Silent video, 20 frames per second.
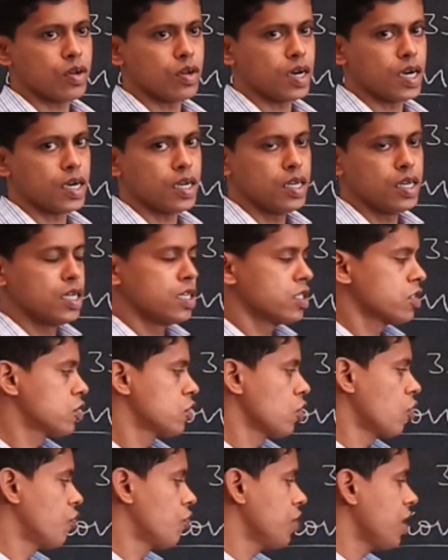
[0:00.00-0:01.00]
Alright.
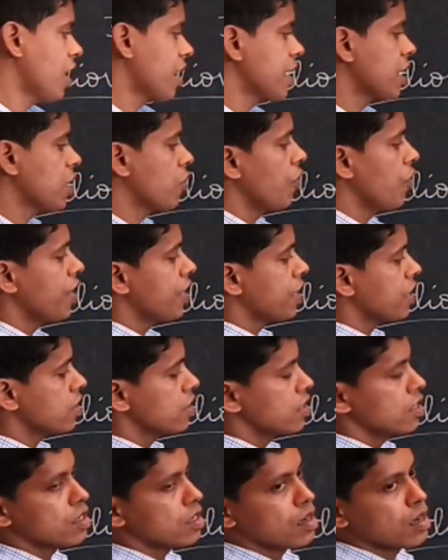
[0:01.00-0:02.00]
So, we are
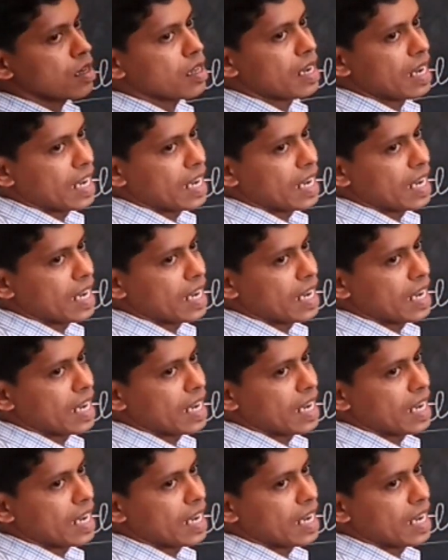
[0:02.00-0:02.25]
equating the